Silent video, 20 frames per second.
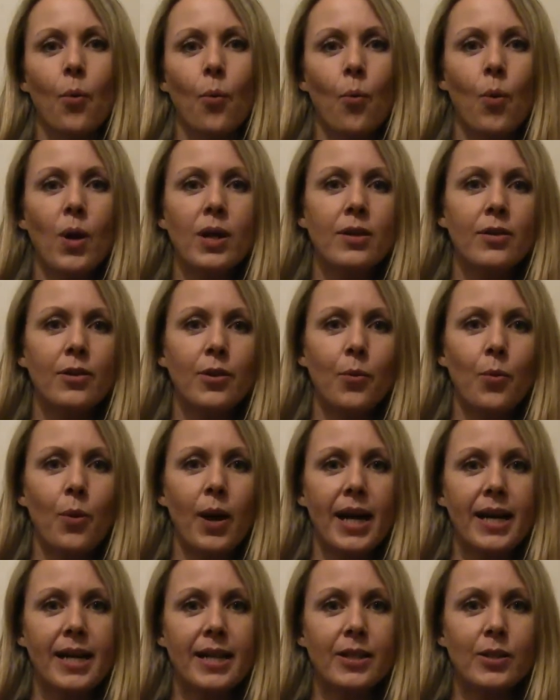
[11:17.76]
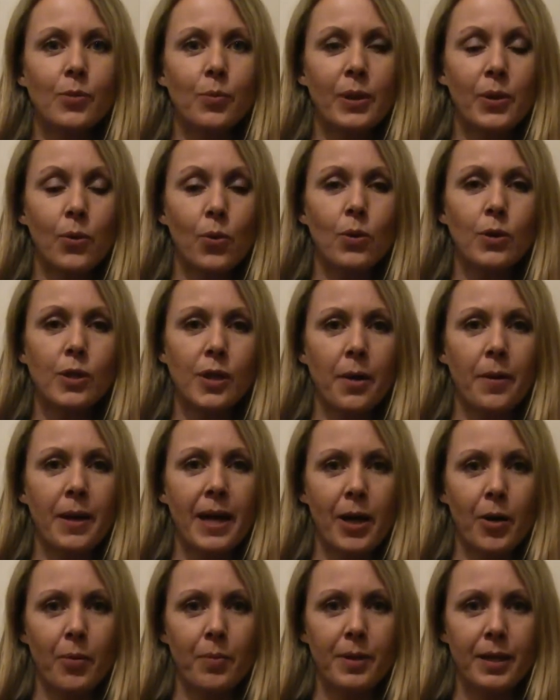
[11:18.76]
One of the ways we also
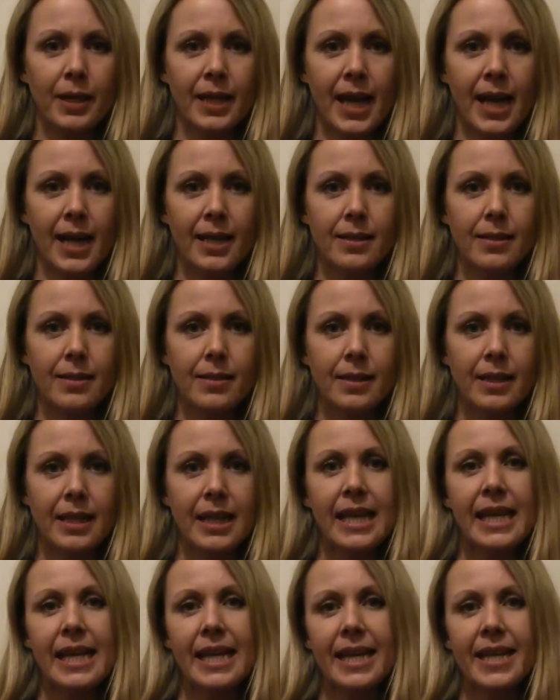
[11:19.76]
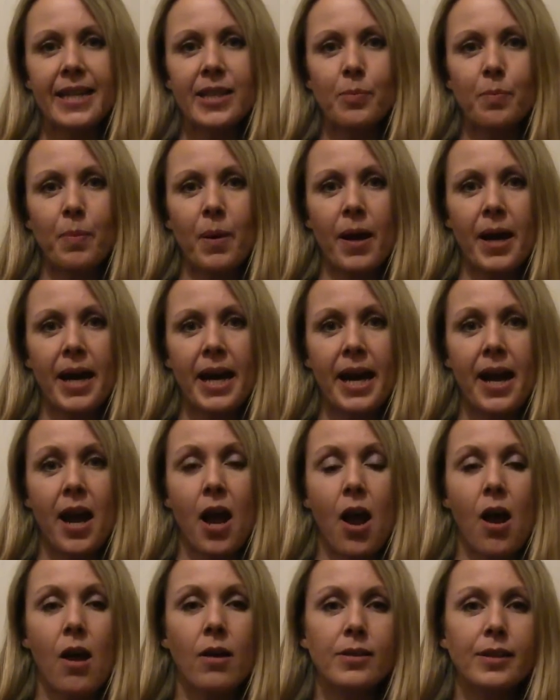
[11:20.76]
help the cats is by
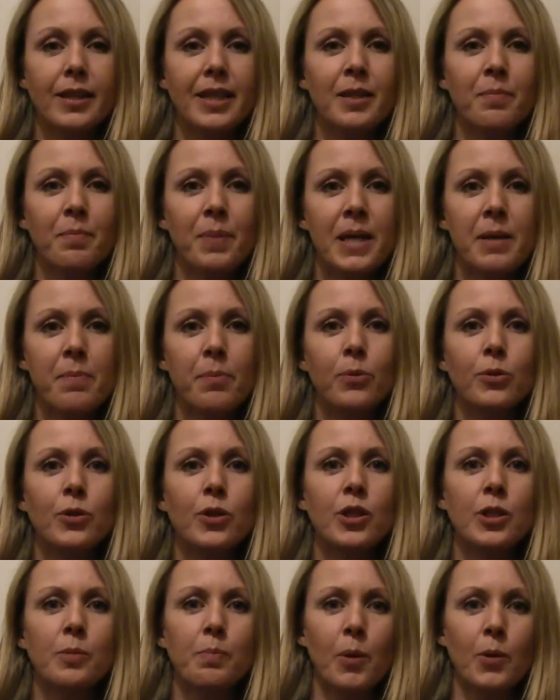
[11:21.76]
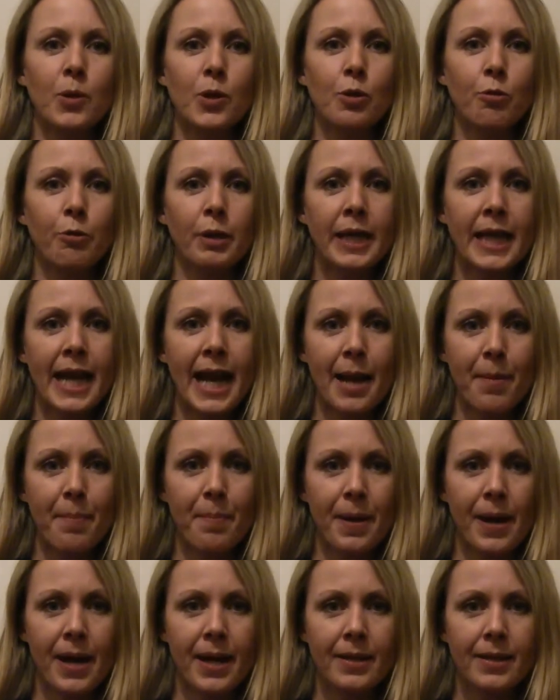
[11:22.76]
asking people to sponsor a
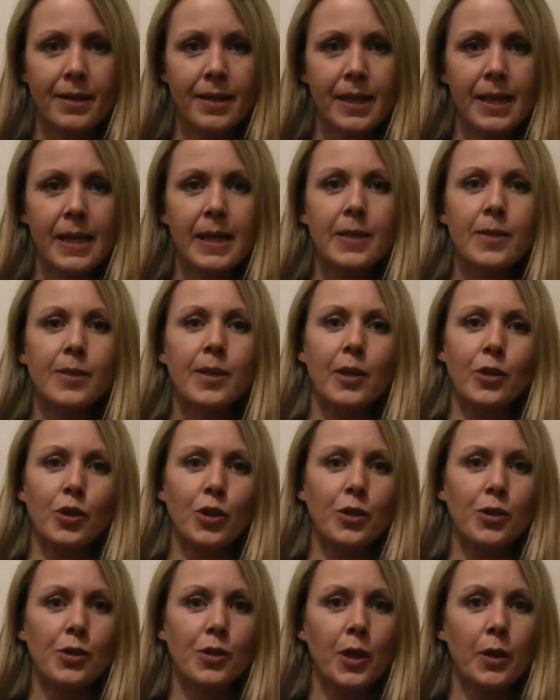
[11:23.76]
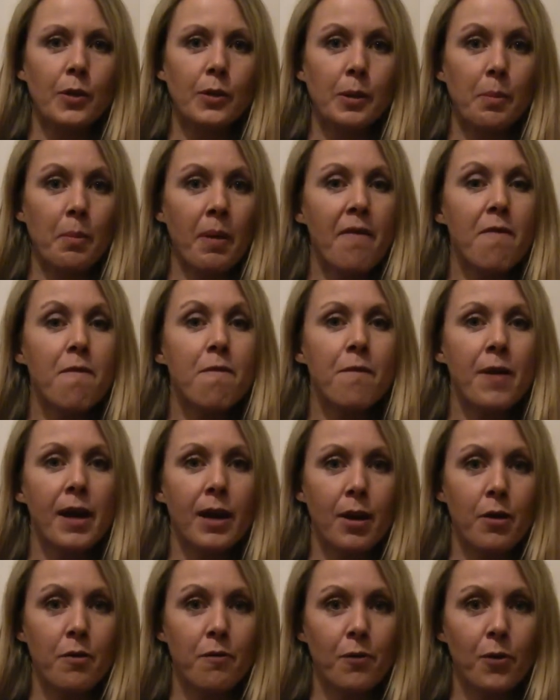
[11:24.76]
cat pen, such as those at my
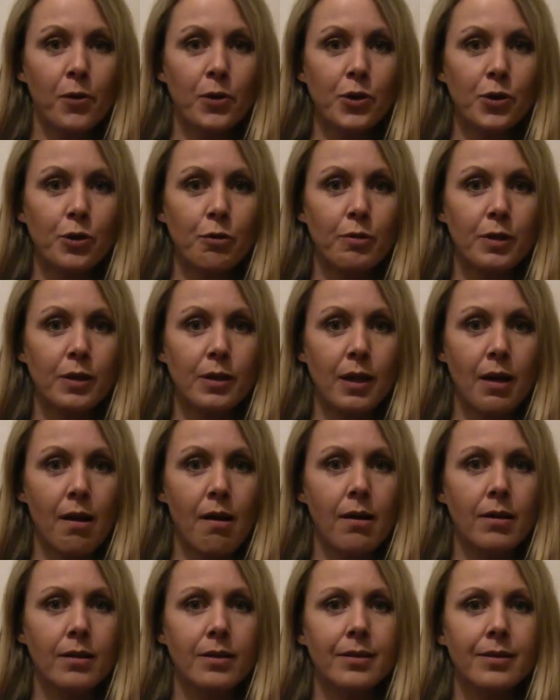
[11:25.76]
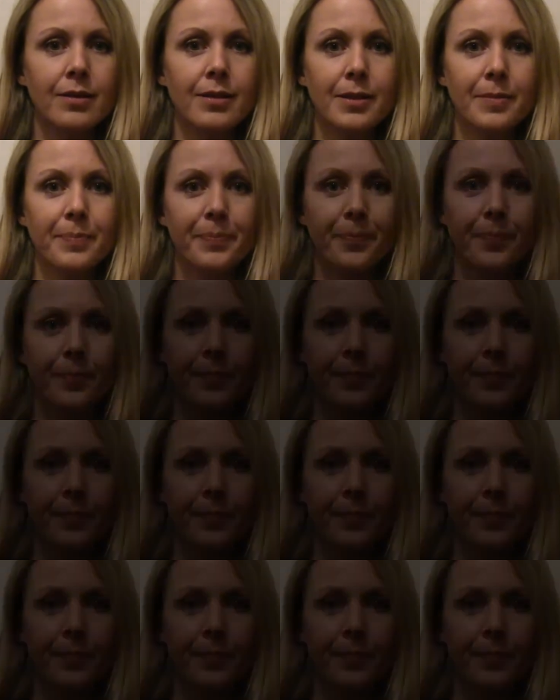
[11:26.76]
fellow fosterers' gardens.